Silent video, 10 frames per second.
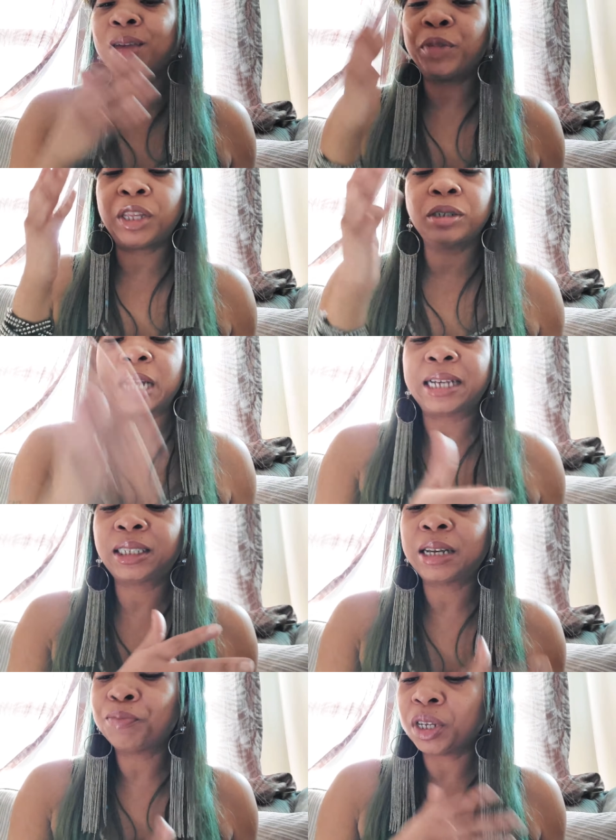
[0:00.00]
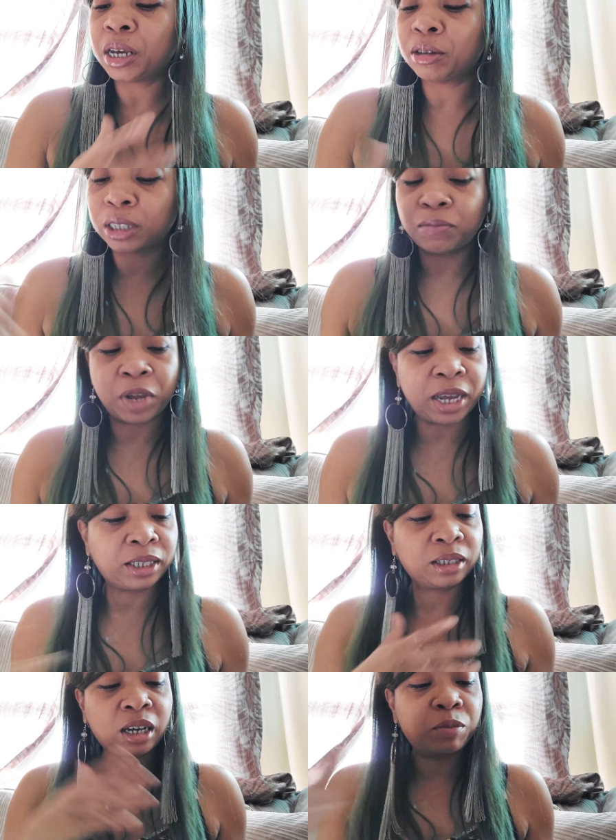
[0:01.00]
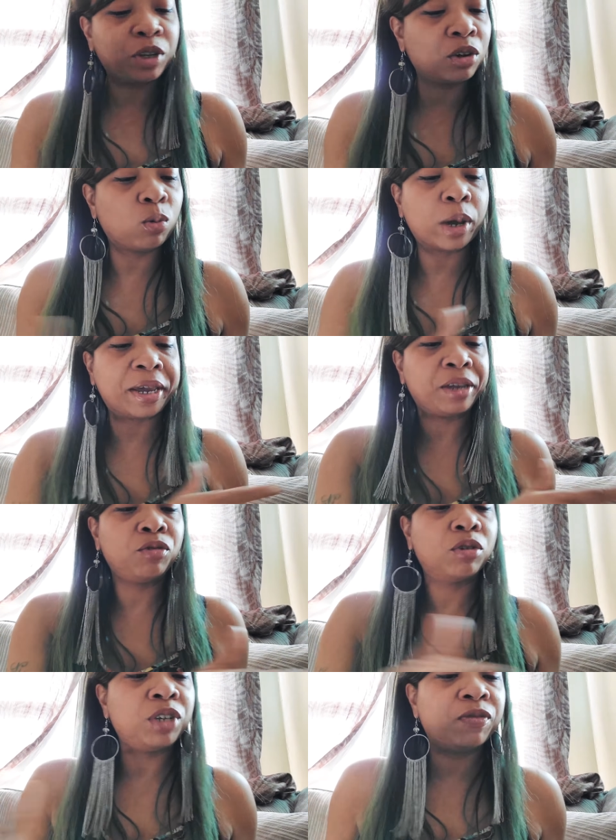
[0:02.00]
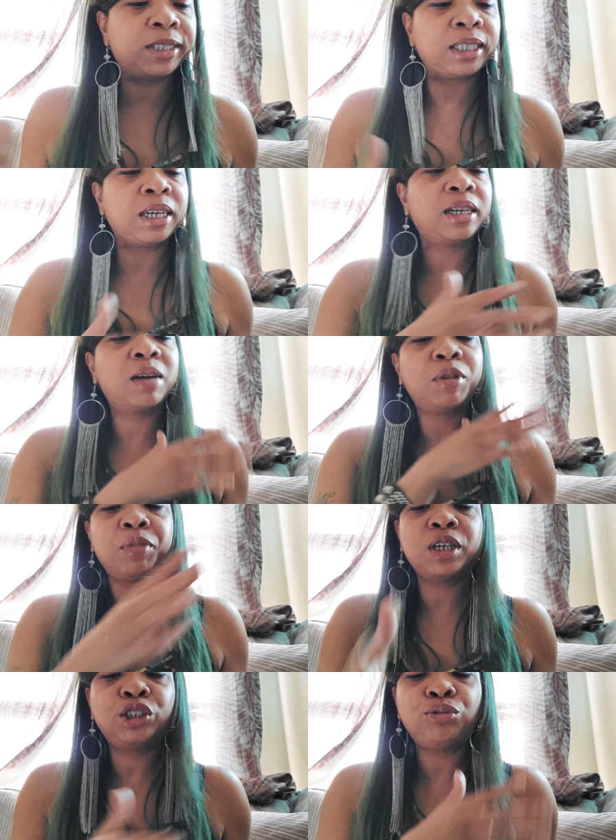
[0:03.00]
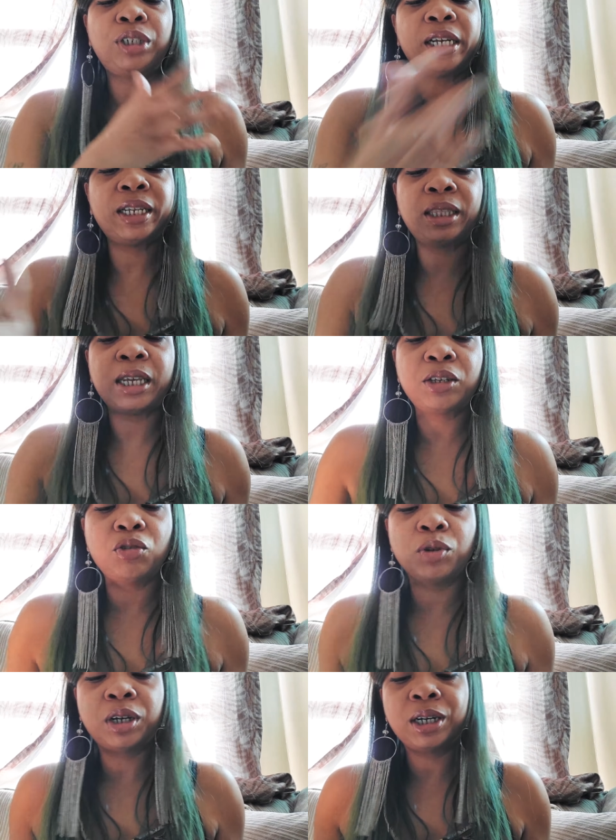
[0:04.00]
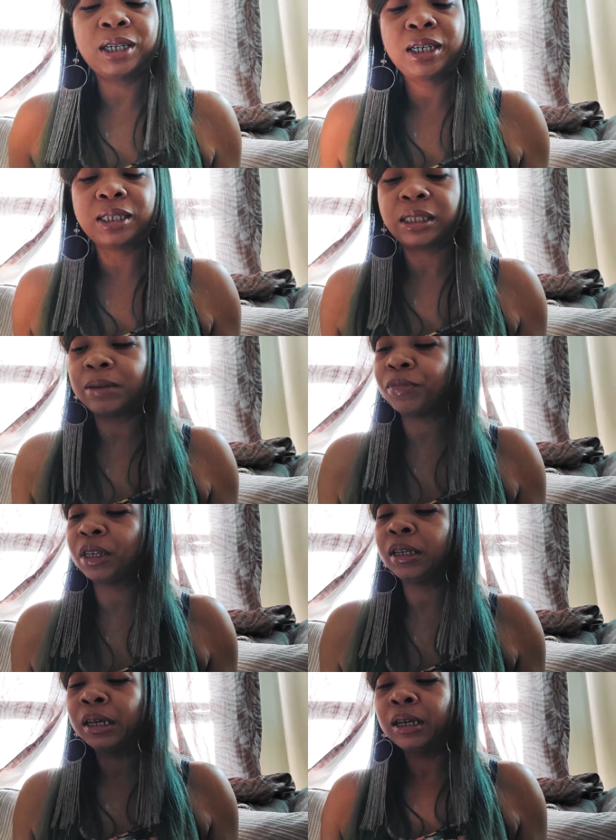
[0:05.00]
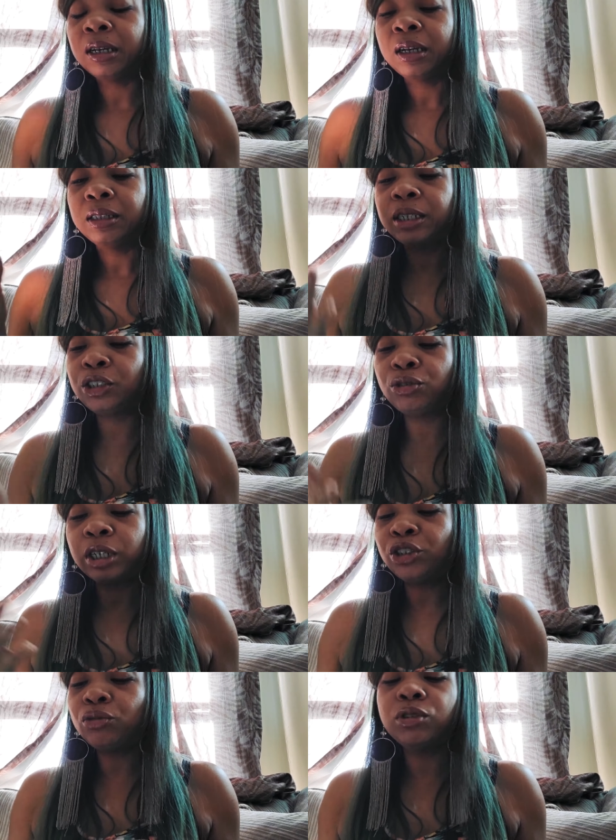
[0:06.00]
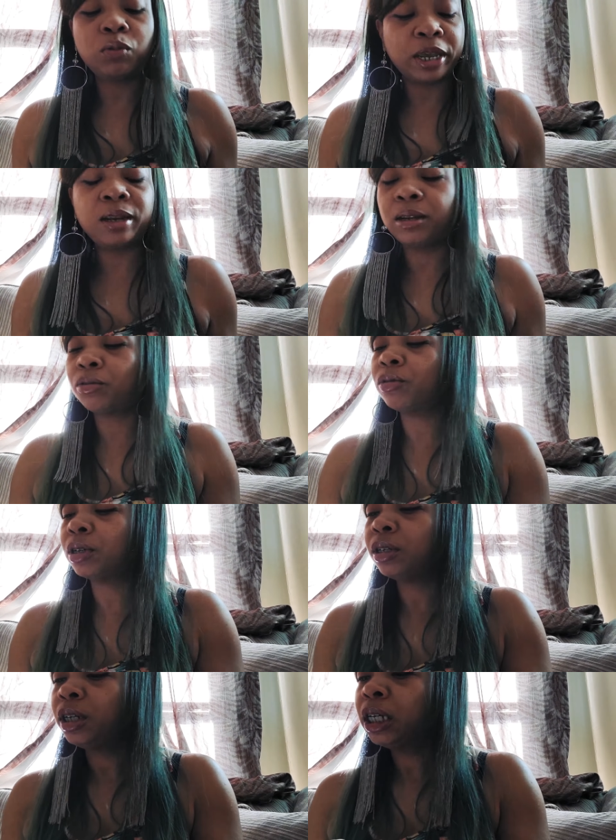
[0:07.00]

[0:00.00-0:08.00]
but there's like something else amazing coming your way and you don't even see it coming because you didn't think you were going to get something that you, that you were waiting on.